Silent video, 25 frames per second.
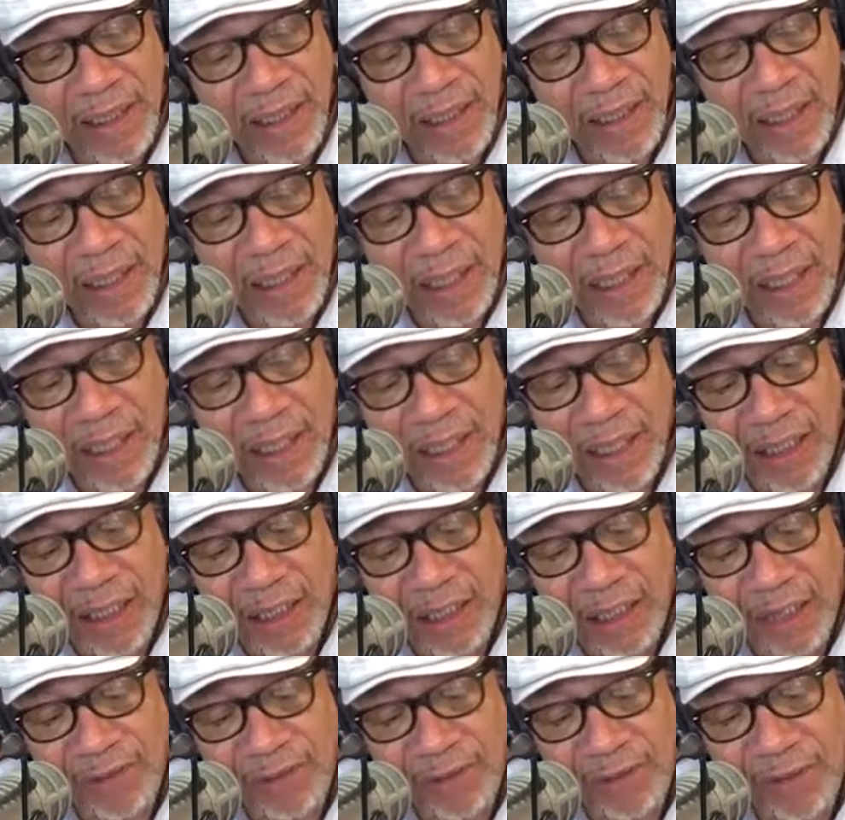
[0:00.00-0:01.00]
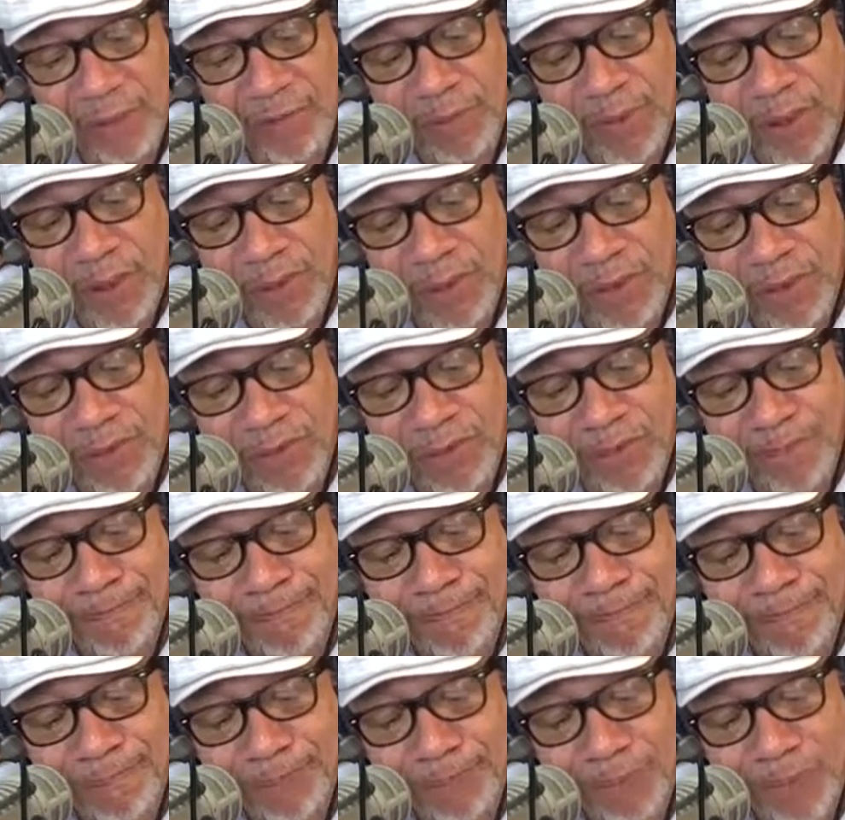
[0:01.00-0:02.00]
electrical poles.
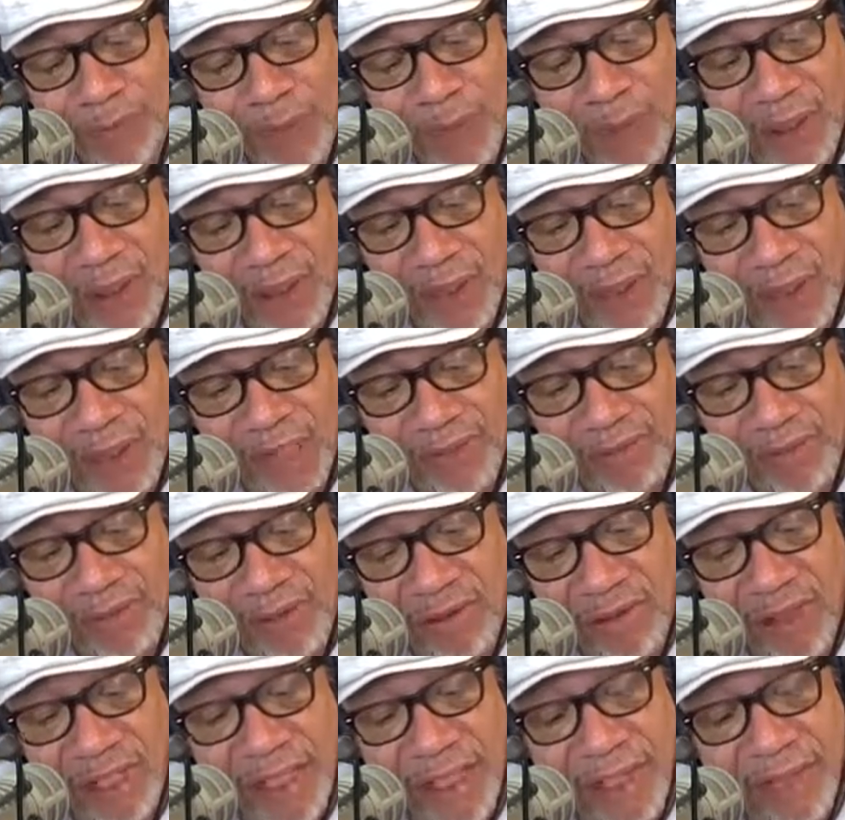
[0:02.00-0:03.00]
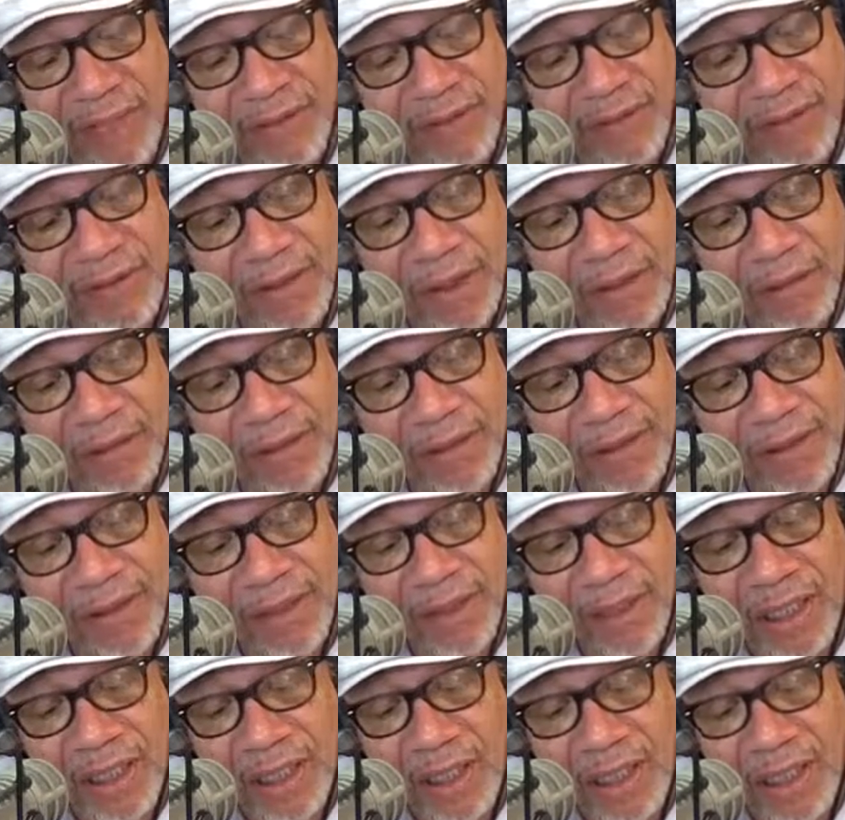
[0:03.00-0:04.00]
Well, electrical lines. He
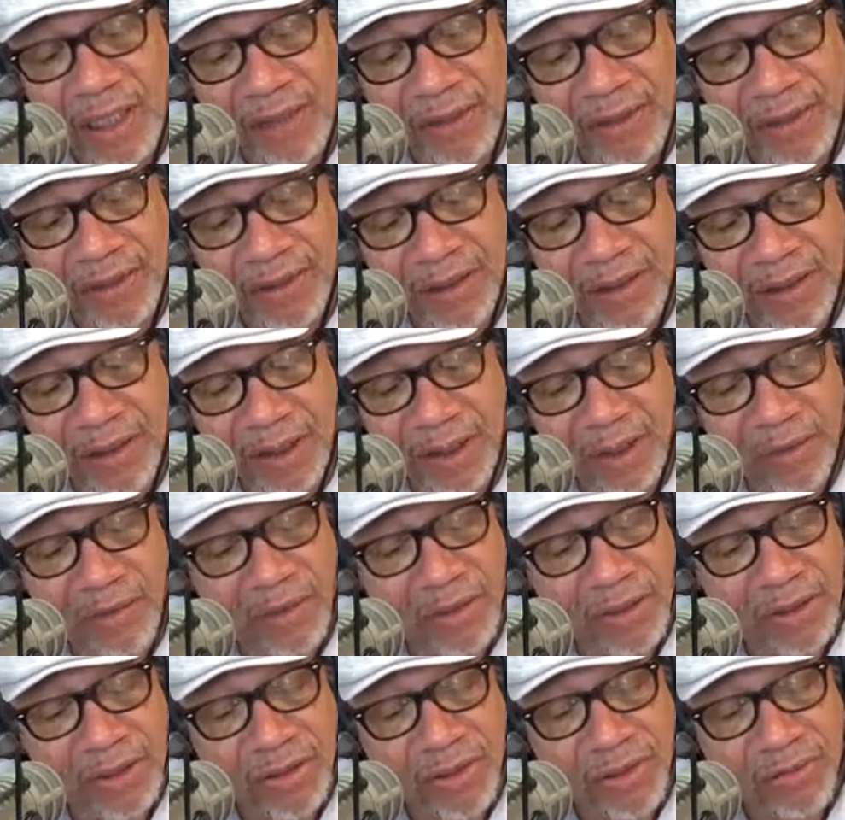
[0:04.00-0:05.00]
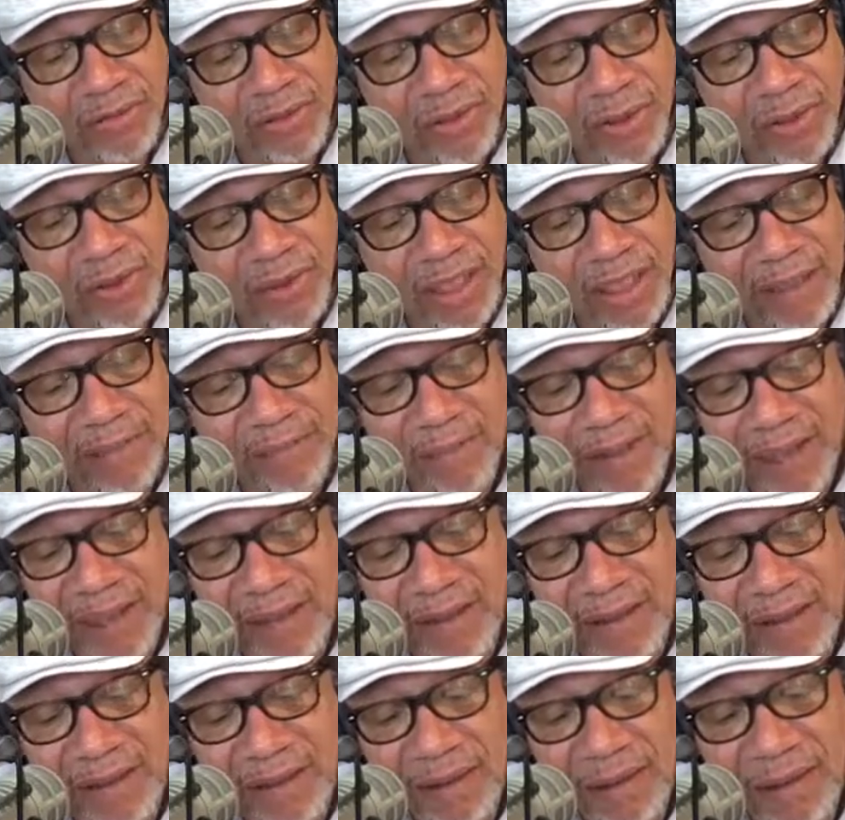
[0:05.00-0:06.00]
was, he was brutally
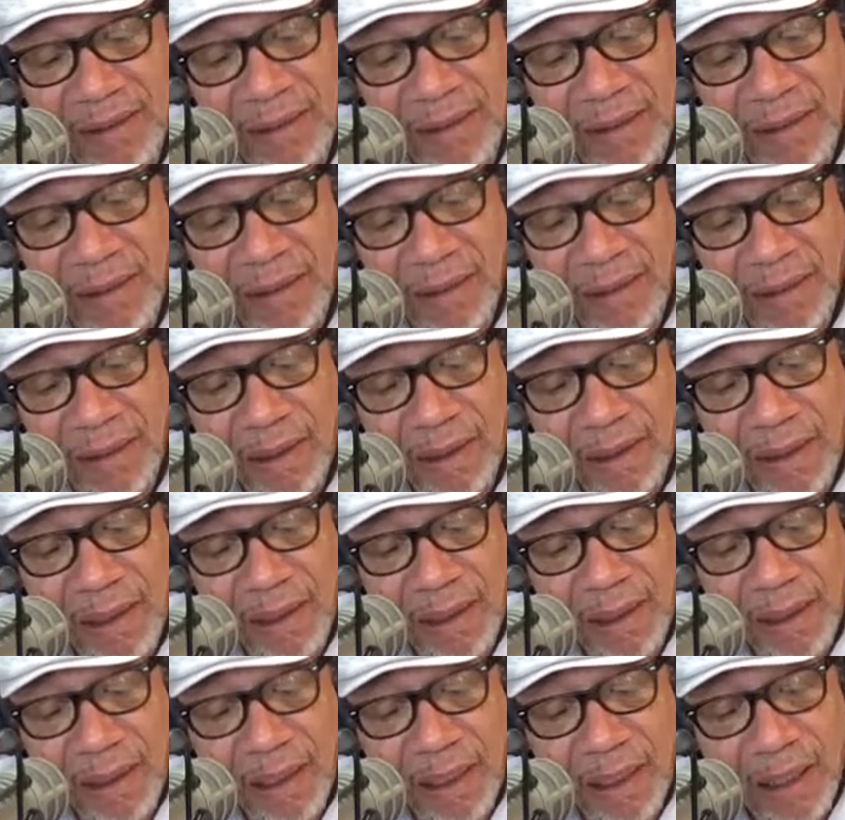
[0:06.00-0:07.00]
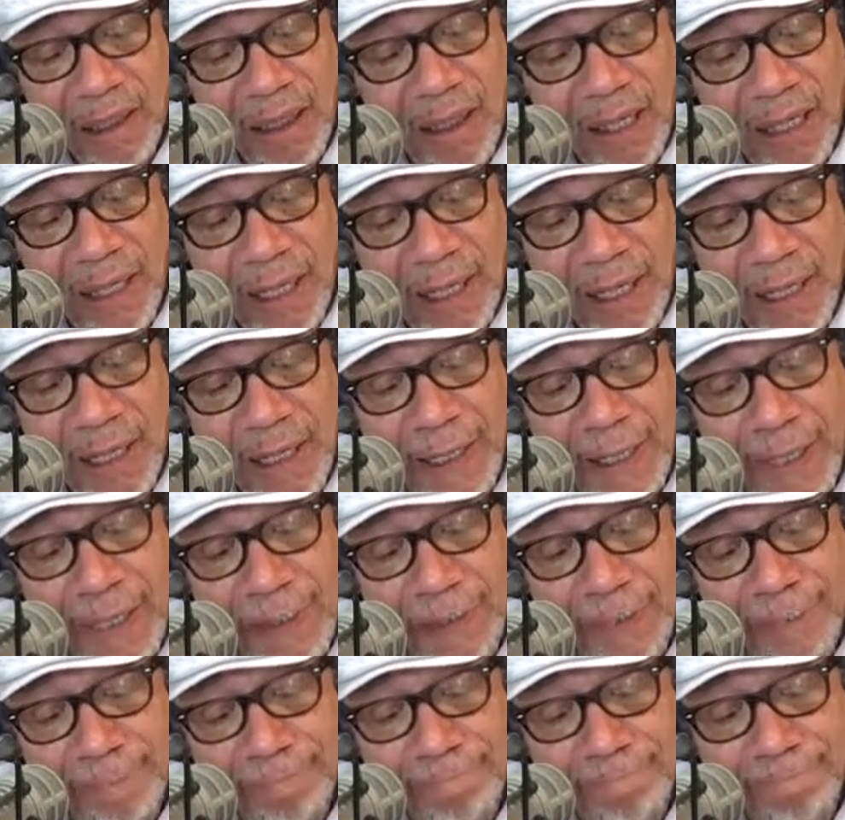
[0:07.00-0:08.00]
beaten.
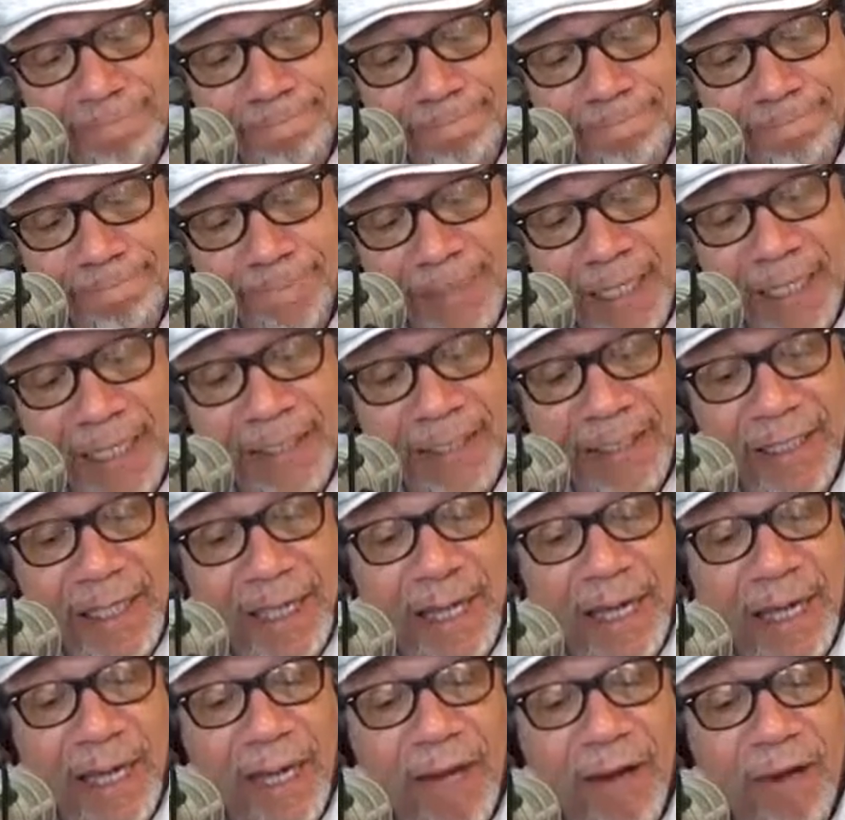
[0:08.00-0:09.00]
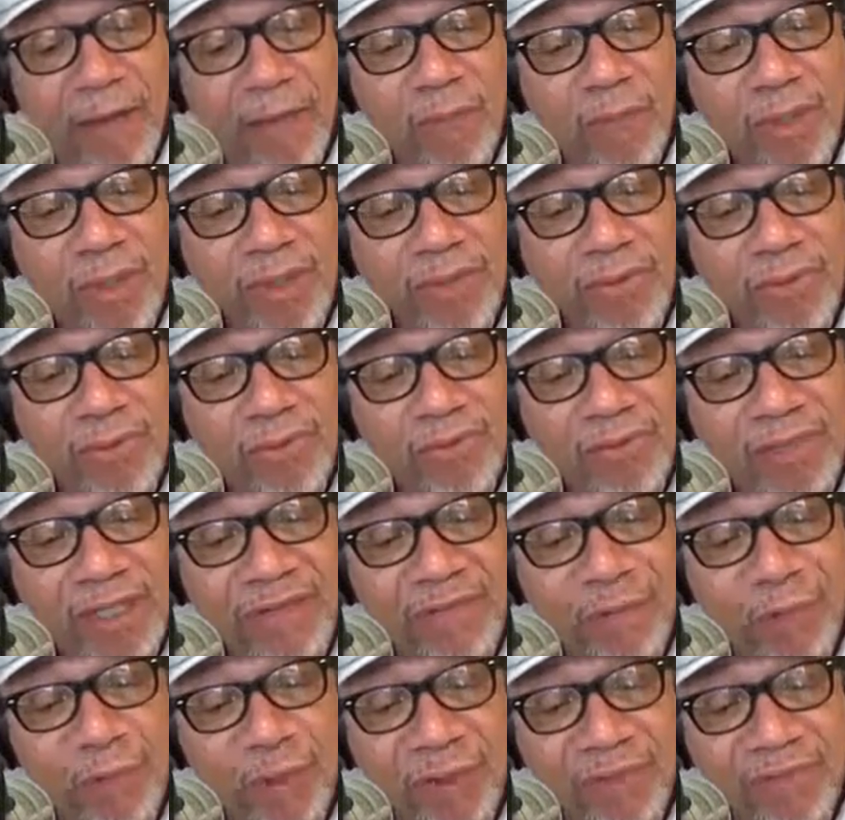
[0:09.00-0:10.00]
And now,
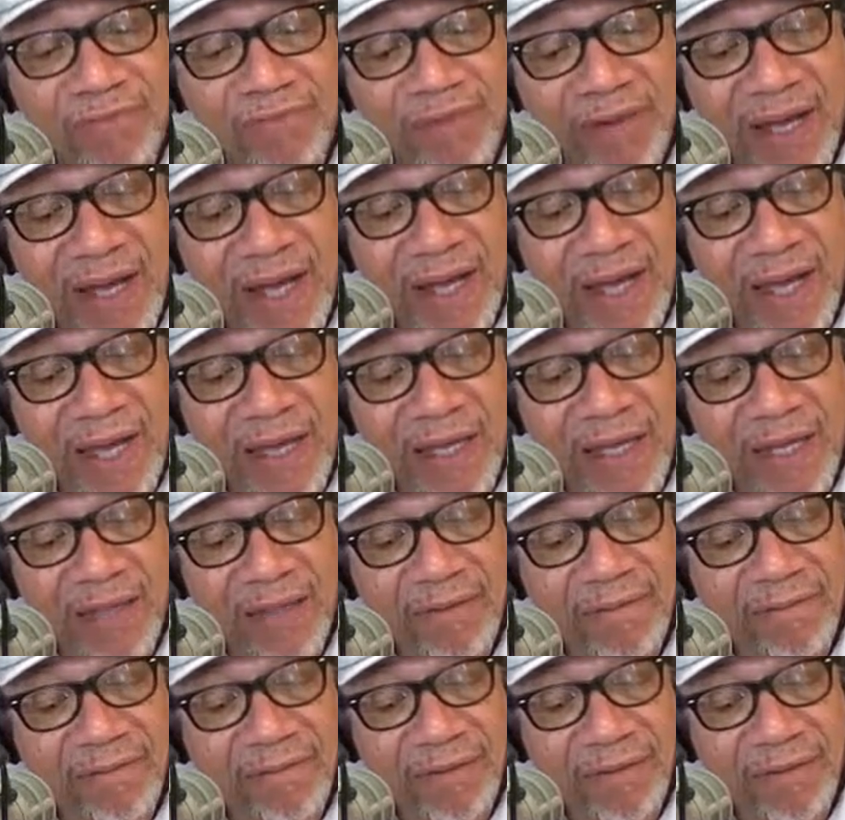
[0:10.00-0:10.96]
5